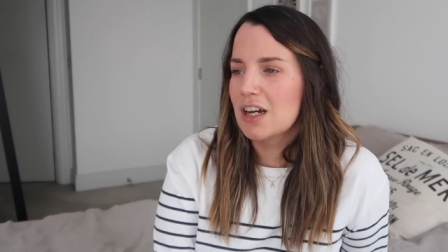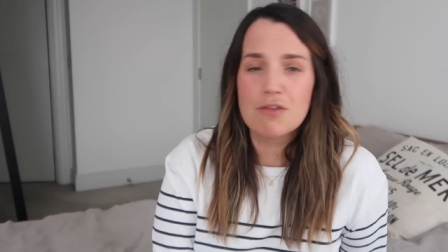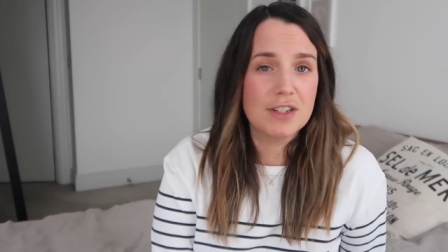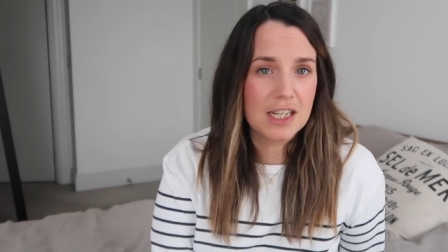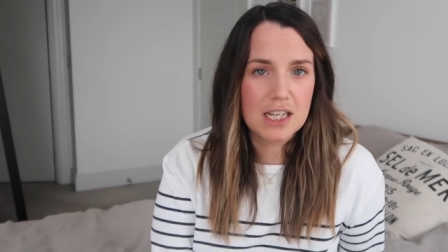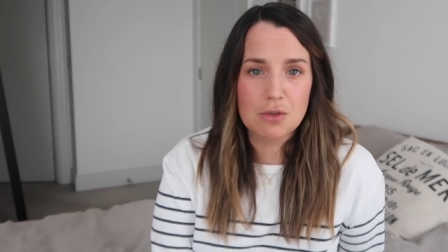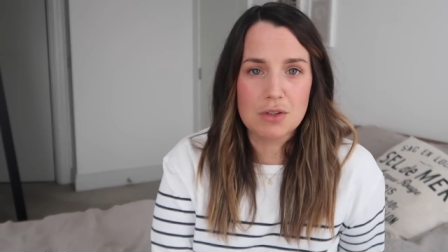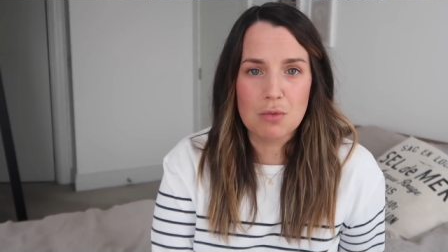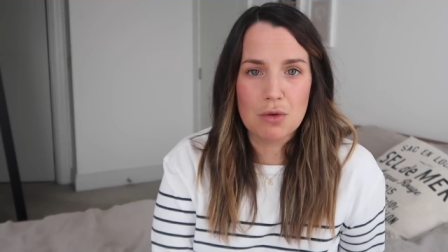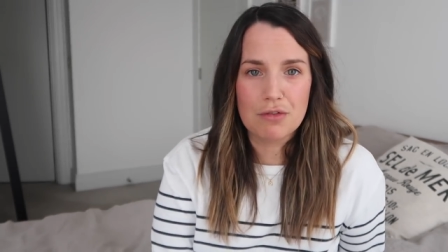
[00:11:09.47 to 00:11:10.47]
Obviously Hainsley
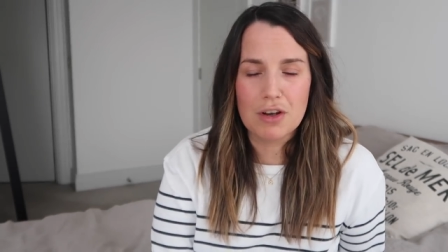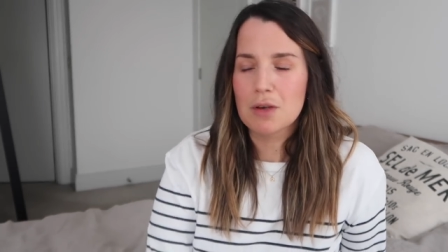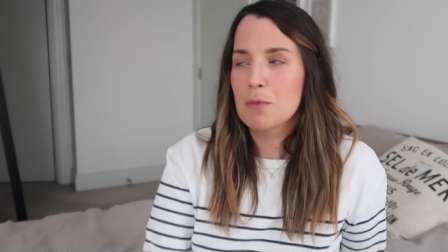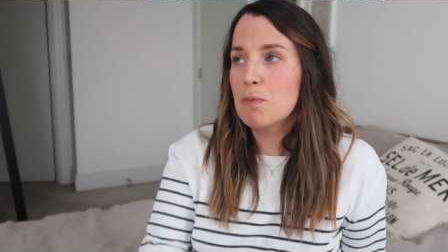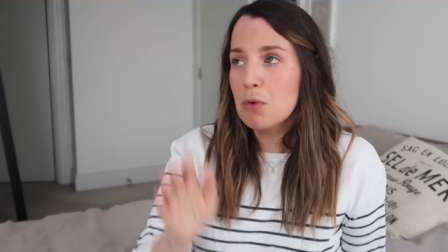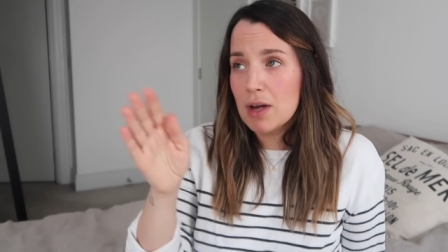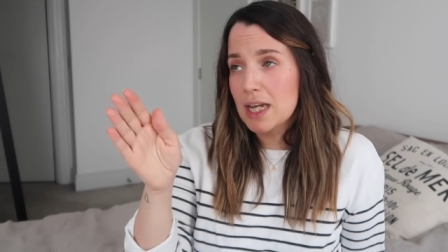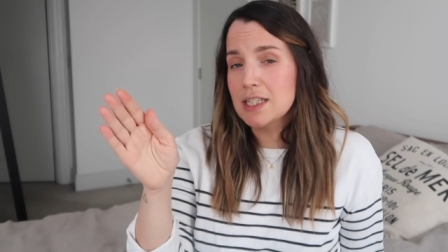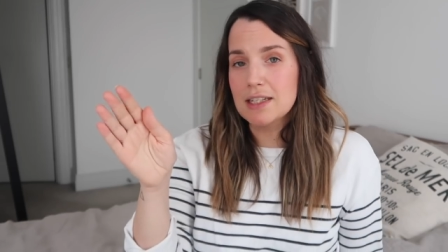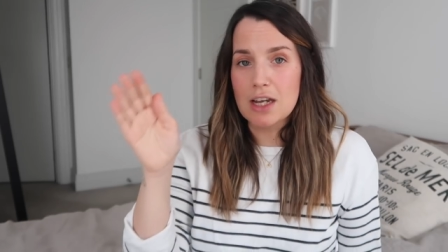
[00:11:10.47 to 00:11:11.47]
was like, what the fuck? Poor
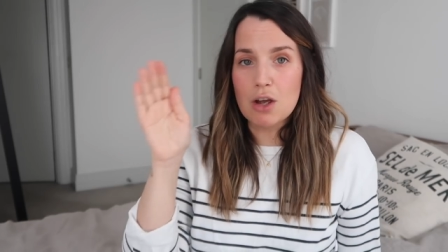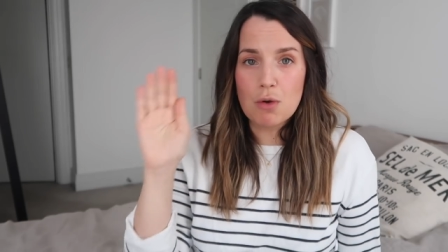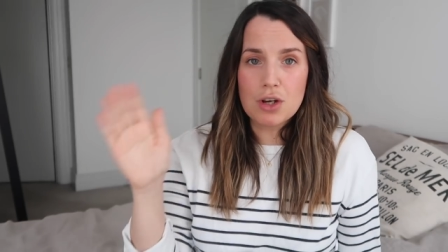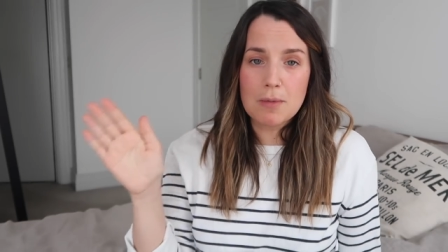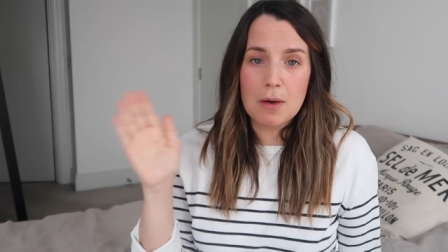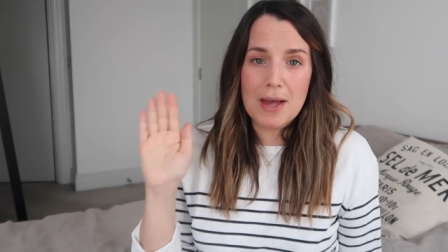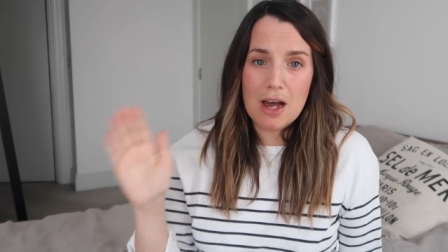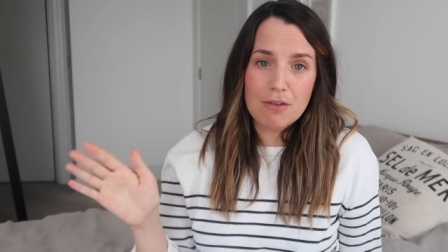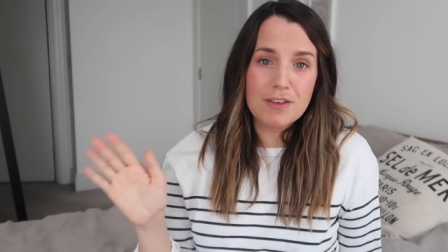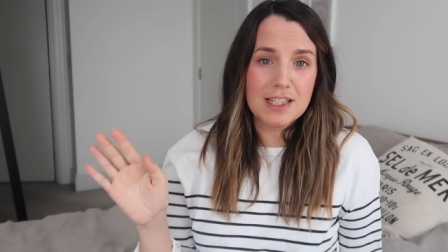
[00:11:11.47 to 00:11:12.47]
Hainsley. I woke him up
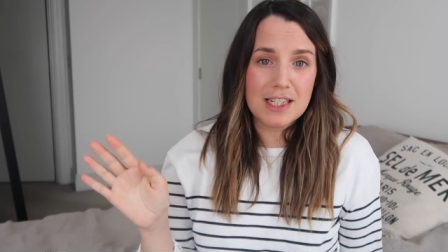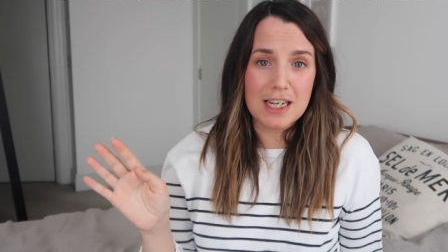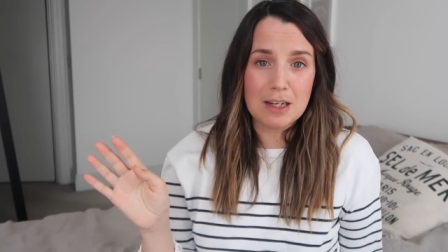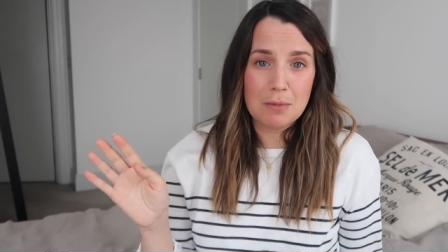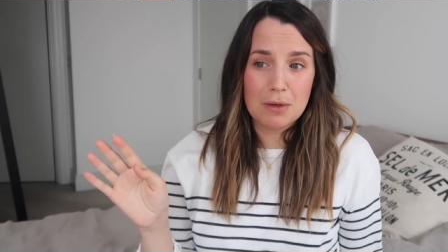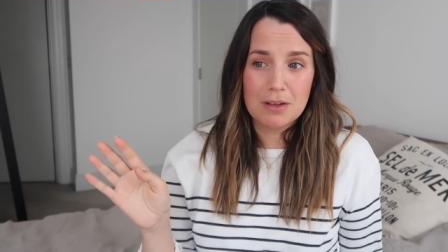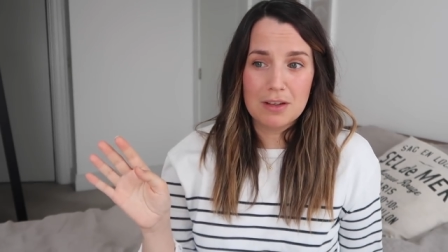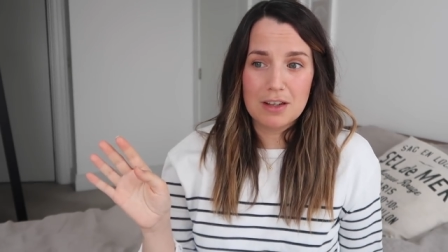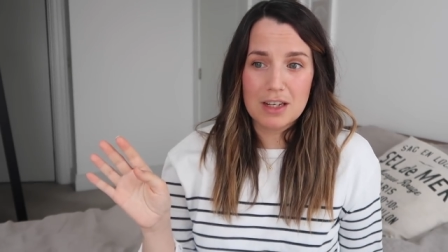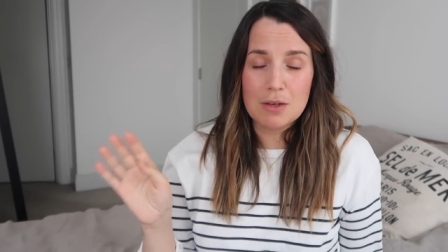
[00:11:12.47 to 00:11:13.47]
out of his sleep
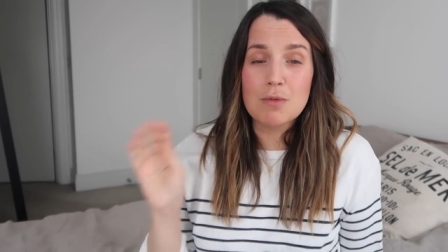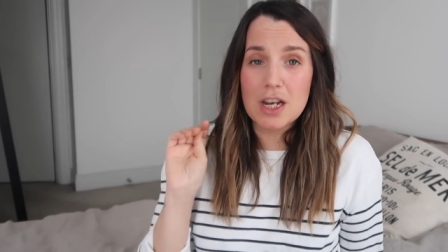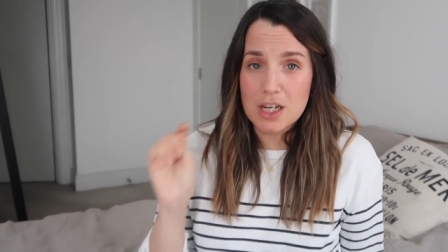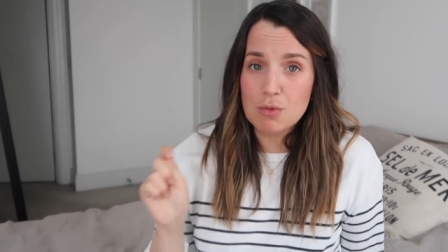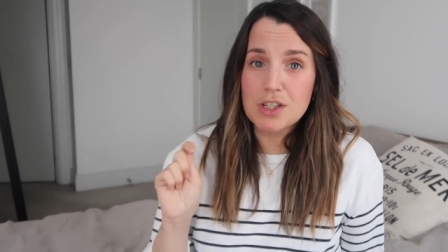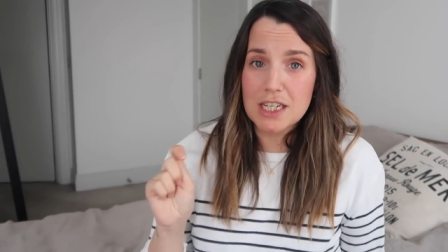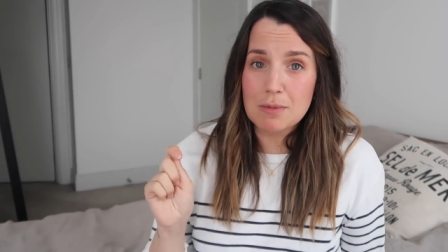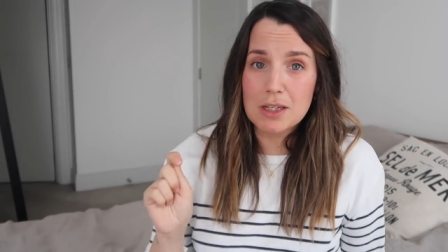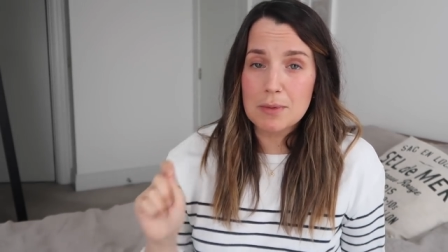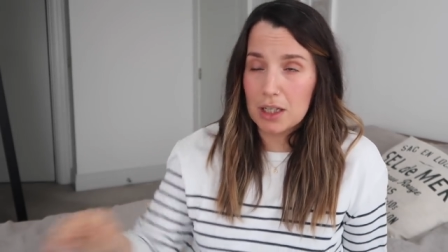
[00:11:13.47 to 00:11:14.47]
and he was
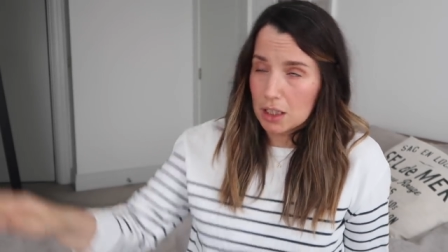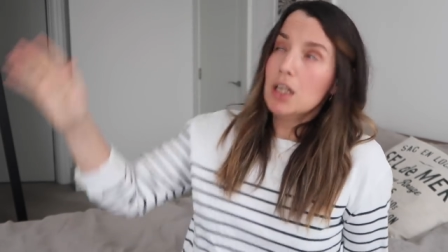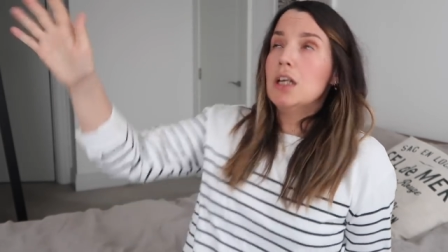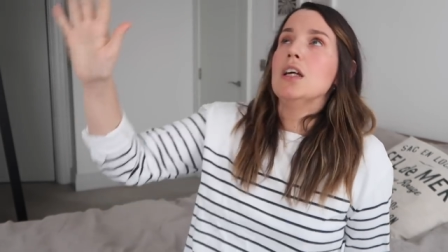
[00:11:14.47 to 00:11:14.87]
deep sleeping, like